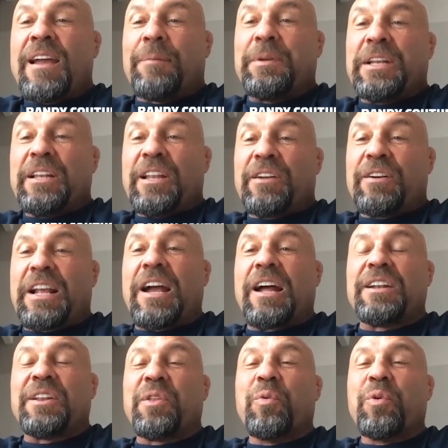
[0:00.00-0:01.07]
i mean literally
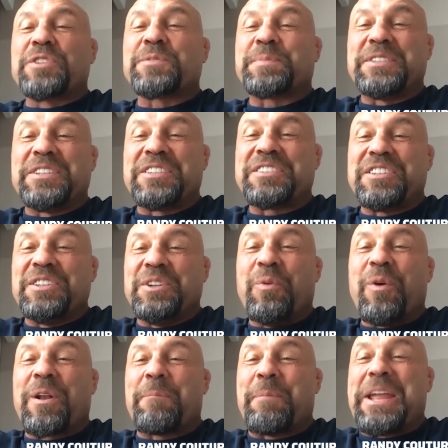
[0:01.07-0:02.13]
got in the worst position you
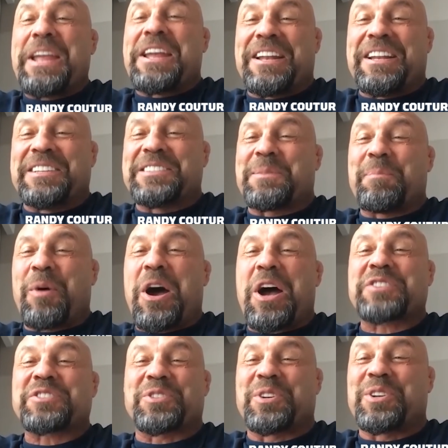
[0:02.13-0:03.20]
want to be in as a
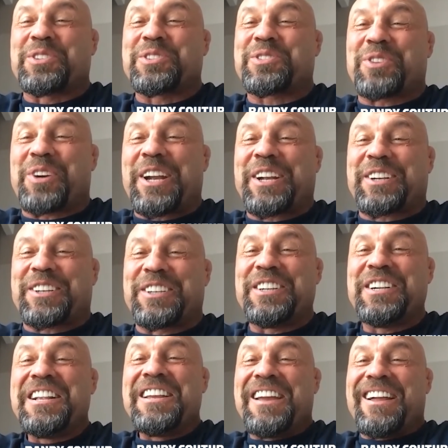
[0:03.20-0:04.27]
boxer or a
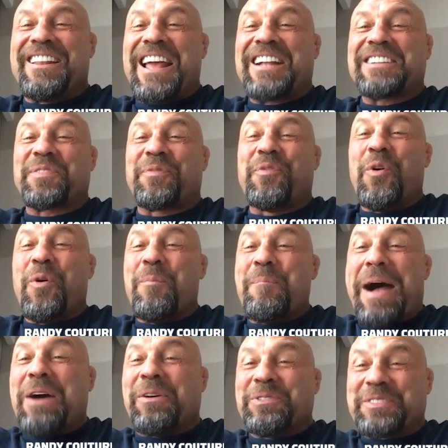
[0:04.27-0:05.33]
striker and that's full
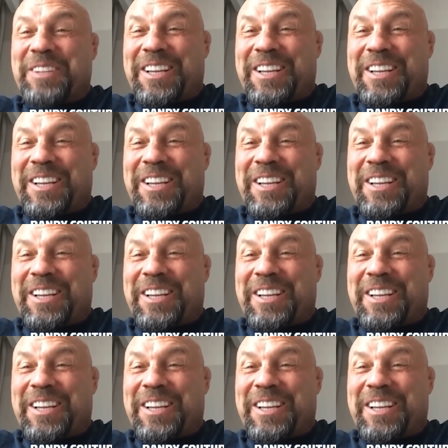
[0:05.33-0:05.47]
mount